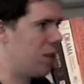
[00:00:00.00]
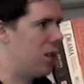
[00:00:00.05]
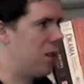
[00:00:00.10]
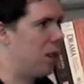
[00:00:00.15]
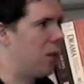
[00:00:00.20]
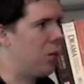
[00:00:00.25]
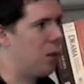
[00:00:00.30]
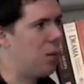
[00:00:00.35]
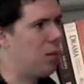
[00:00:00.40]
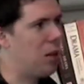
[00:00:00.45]
and
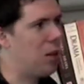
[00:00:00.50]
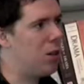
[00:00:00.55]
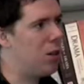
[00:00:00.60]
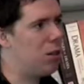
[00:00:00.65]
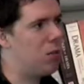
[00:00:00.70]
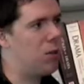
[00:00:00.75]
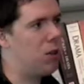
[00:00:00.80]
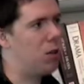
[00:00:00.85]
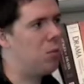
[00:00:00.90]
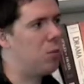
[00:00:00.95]
then we meet
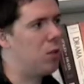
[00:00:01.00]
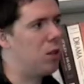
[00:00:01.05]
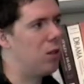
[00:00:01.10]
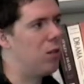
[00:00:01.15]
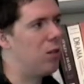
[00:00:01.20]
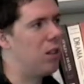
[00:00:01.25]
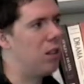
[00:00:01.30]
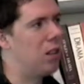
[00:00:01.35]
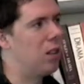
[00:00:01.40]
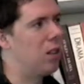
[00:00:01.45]
her very
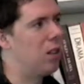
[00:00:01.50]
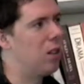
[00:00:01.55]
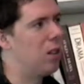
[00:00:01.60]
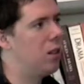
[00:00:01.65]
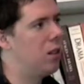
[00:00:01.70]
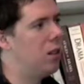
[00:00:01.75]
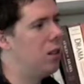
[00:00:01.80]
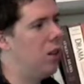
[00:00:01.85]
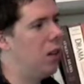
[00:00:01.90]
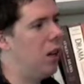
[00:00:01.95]
briefly
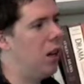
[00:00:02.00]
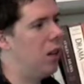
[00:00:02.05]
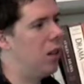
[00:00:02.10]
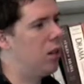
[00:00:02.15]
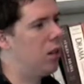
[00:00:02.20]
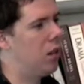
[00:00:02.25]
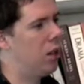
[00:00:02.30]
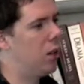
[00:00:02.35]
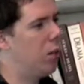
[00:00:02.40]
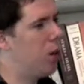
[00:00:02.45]

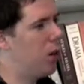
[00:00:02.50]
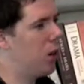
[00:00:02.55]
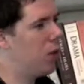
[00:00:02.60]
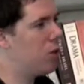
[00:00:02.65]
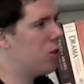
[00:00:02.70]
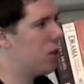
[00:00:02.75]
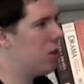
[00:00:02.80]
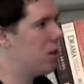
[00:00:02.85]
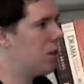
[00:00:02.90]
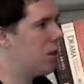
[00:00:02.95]
and think, well,
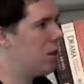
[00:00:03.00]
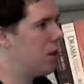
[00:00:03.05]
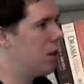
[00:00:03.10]
she